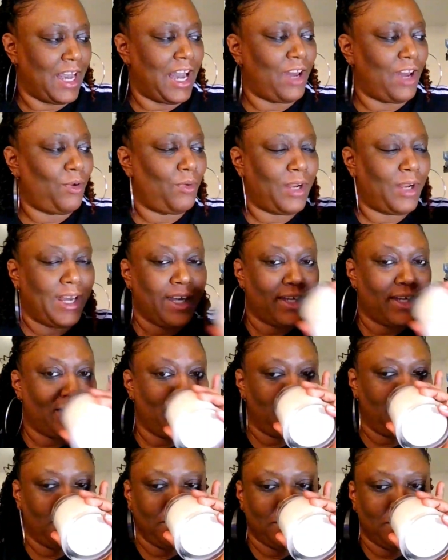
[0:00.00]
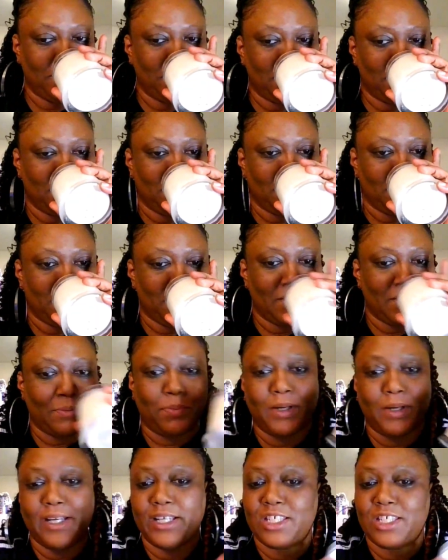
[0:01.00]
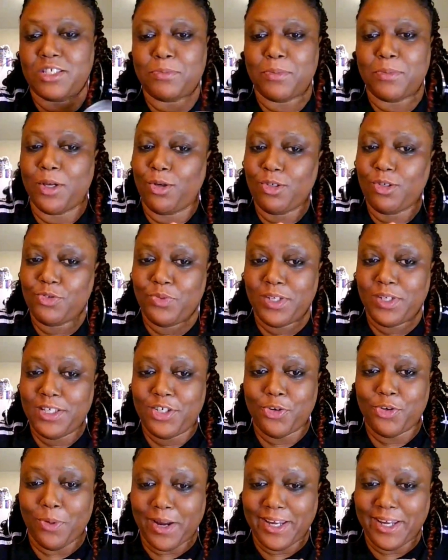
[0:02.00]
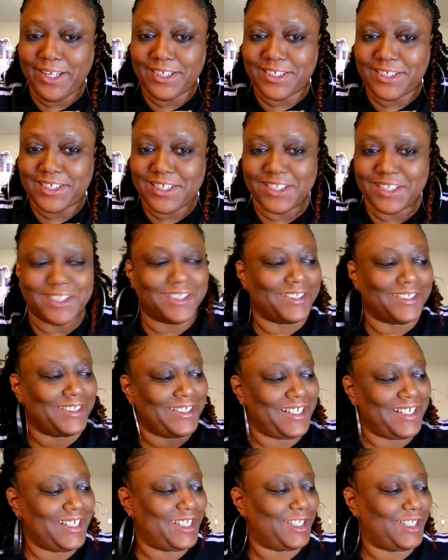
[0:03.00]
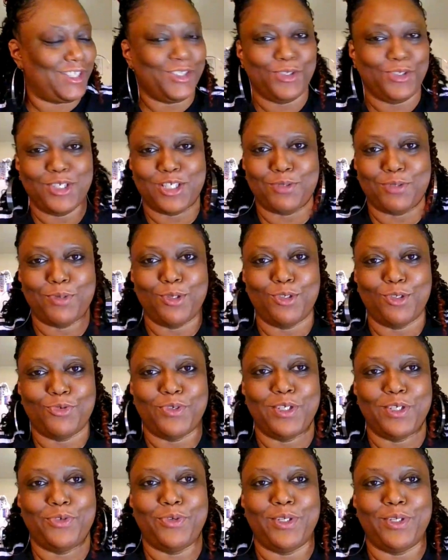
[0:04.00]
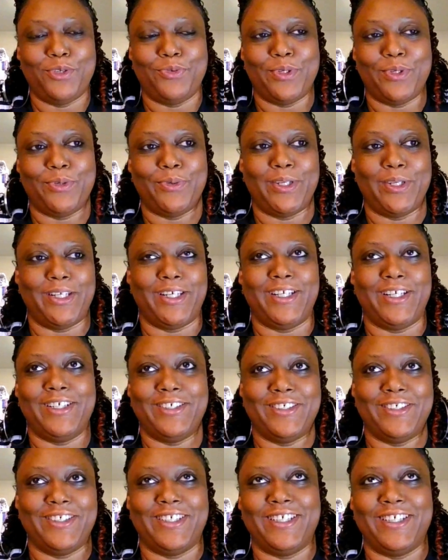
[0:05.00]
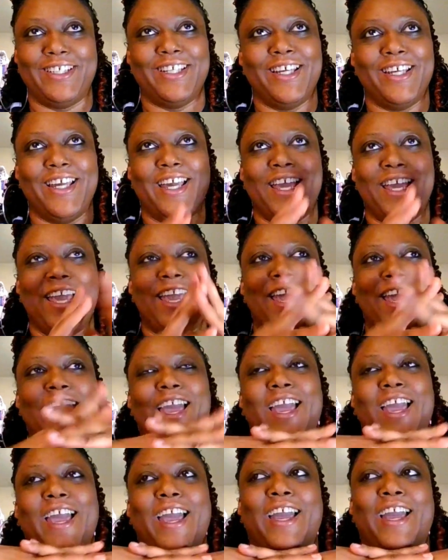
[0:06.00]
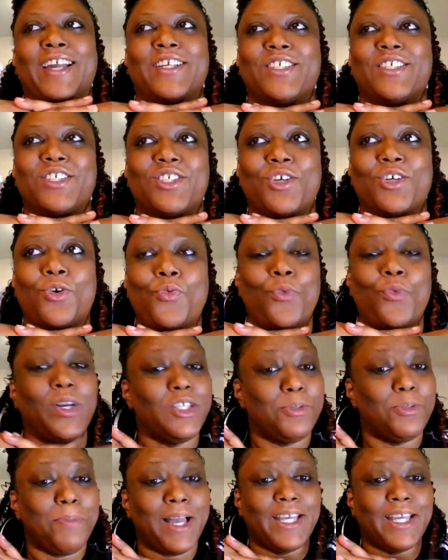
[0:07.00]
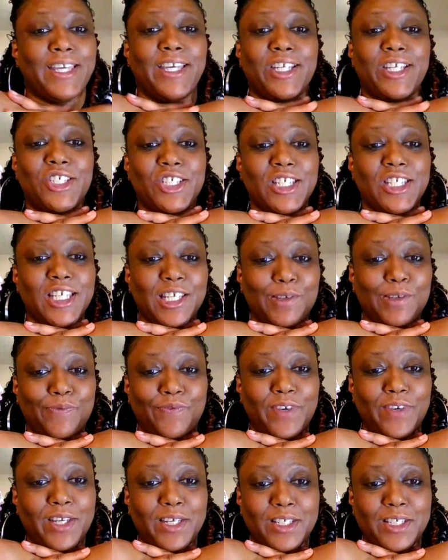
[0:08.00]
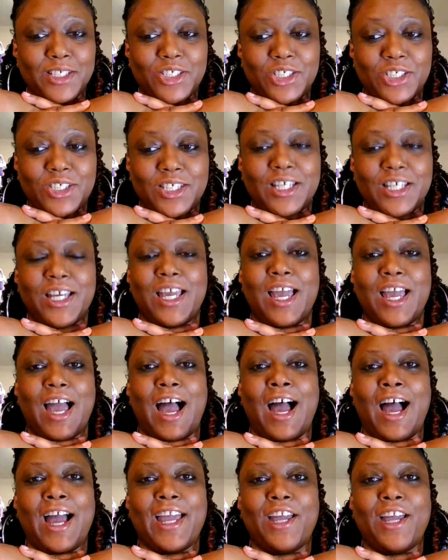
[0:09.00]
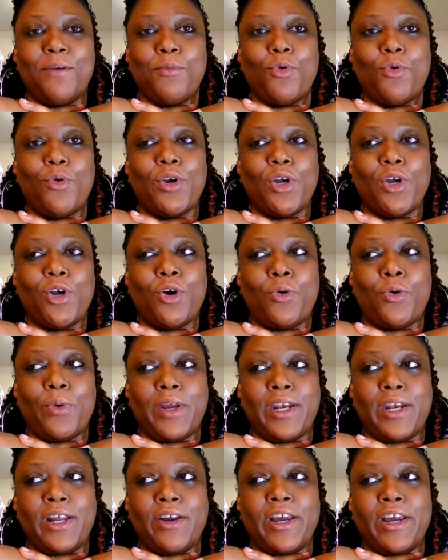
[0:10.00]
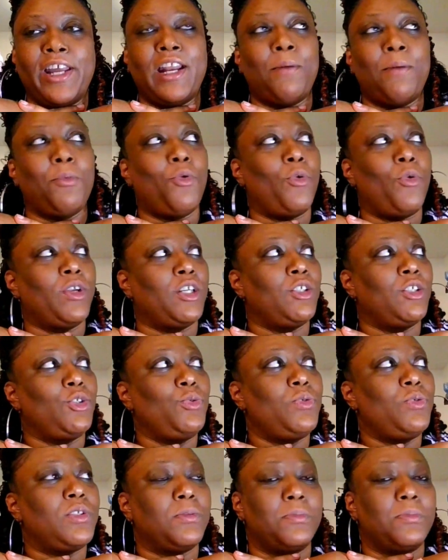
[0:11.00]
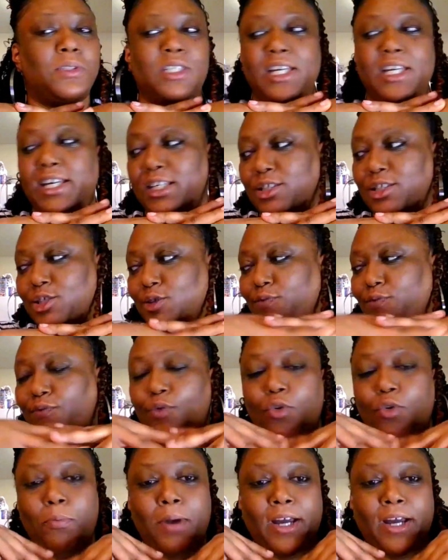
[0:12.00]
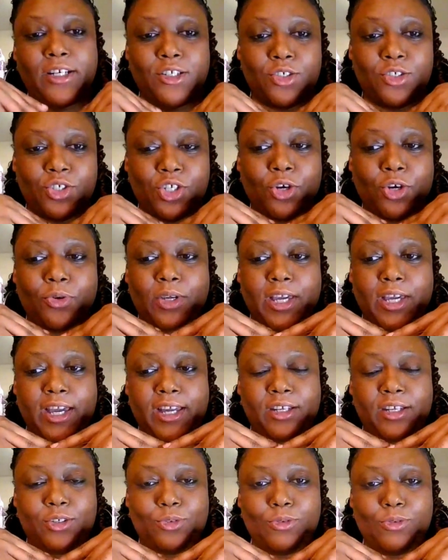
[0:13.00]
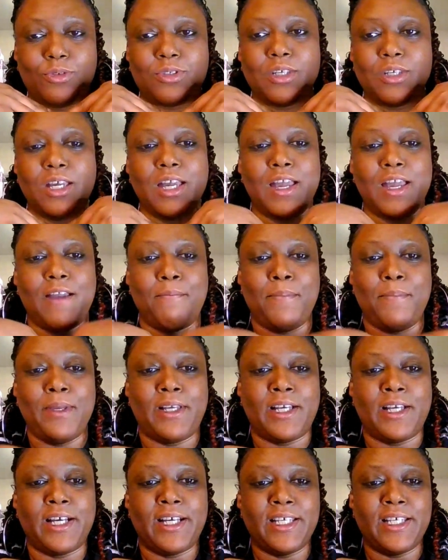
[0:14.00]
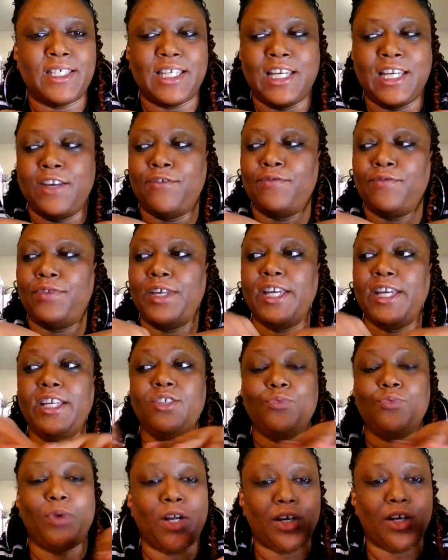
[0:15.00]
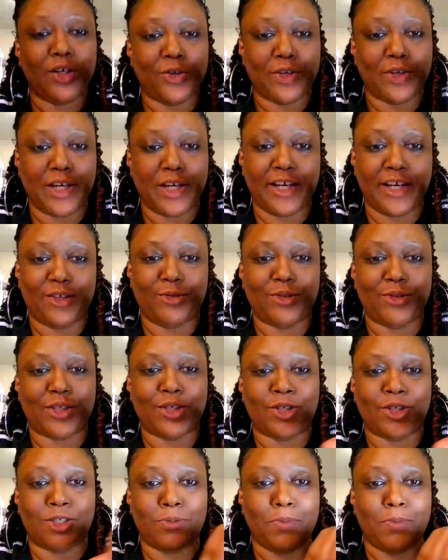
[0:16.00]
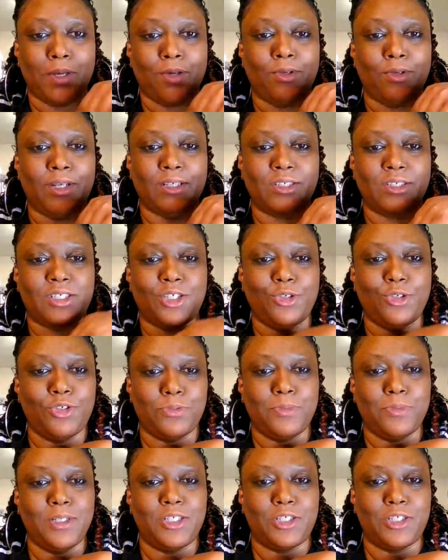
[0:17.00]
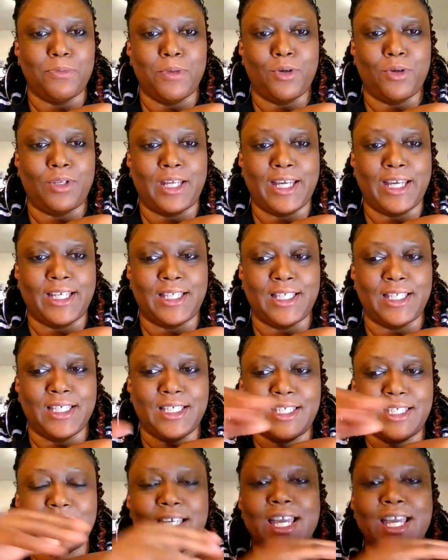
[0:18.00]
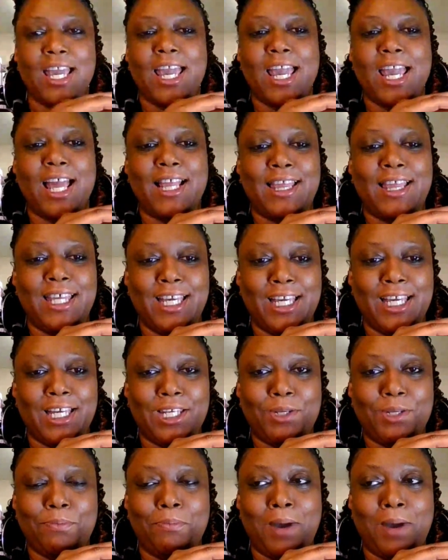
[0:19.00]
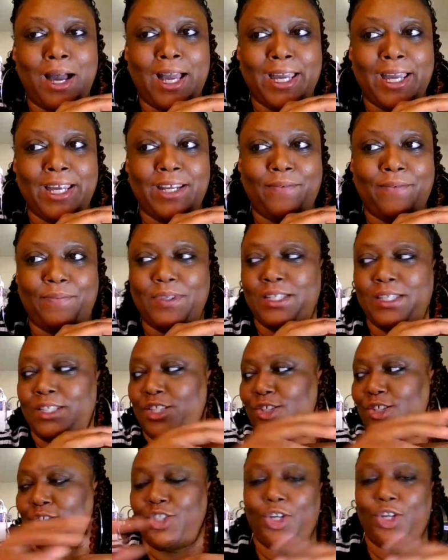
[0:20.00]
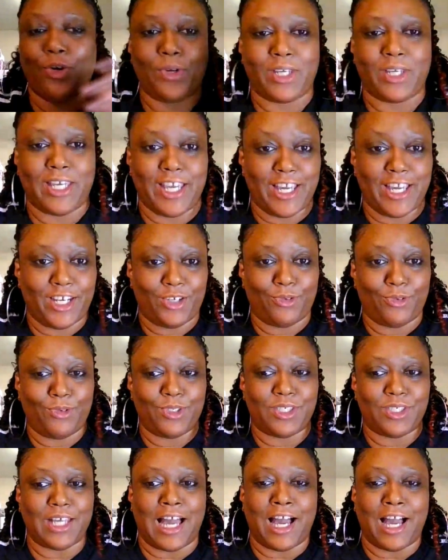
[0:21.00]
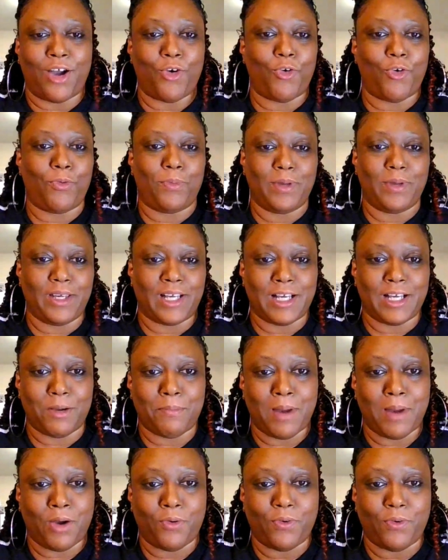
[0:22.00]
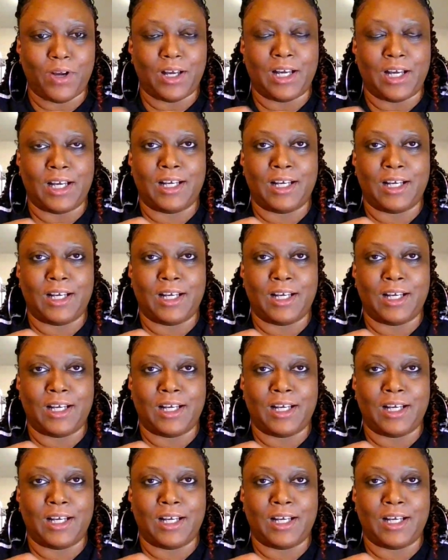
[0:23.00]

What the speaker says: don't like it. But it smells really great. It smells really, really, really, really good. And so once my kitchen get finished, I am going to go in there and I'm going to do some tests for my dessert candles. Because if these regular candles could smell like this, then my dessert candles, I hope, come out